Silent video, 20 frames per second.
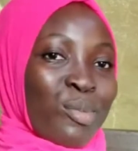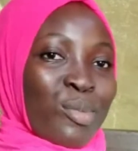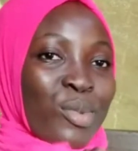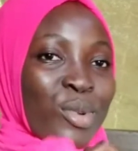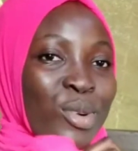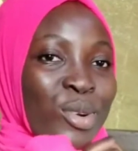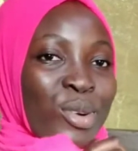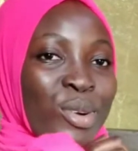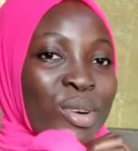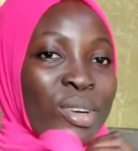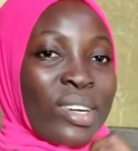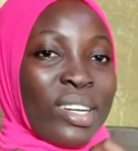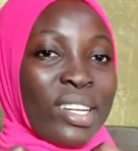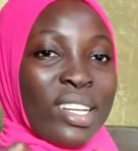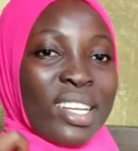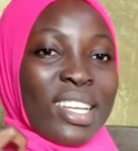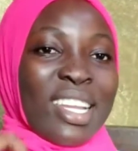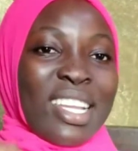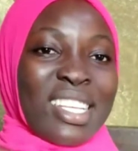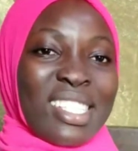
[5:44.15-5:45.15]
but
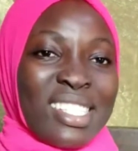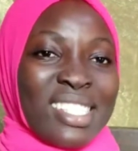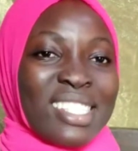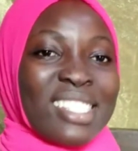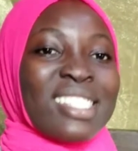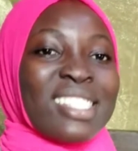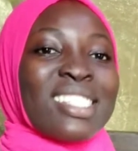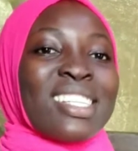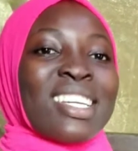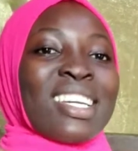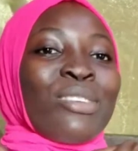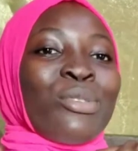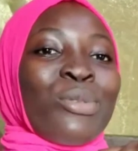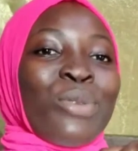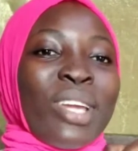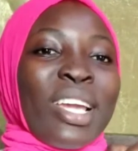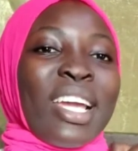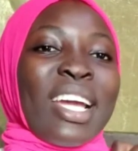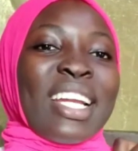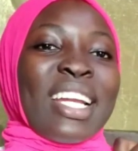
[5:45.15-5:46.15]
let's see,
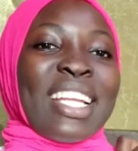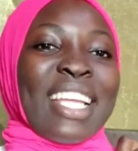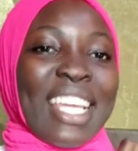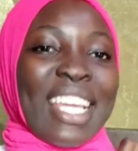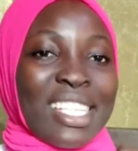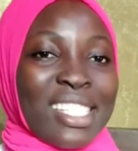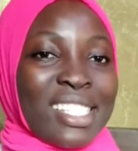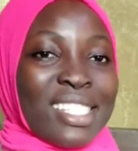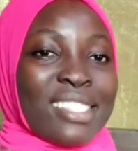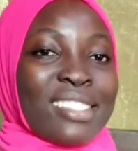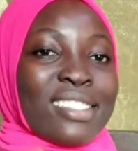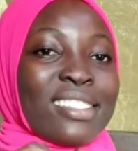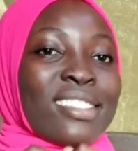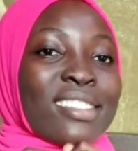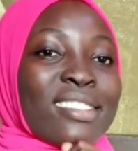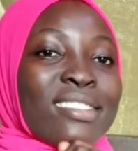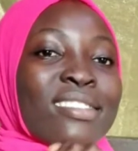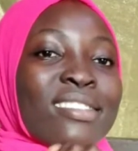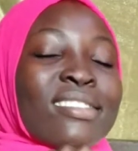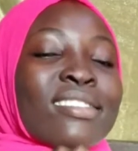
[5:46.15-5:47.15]
we can get
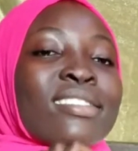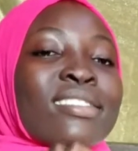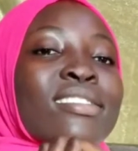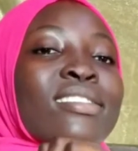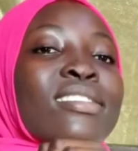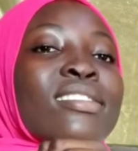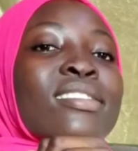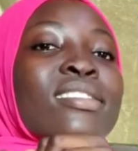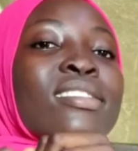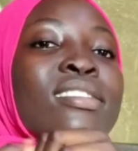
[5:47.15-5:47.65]
it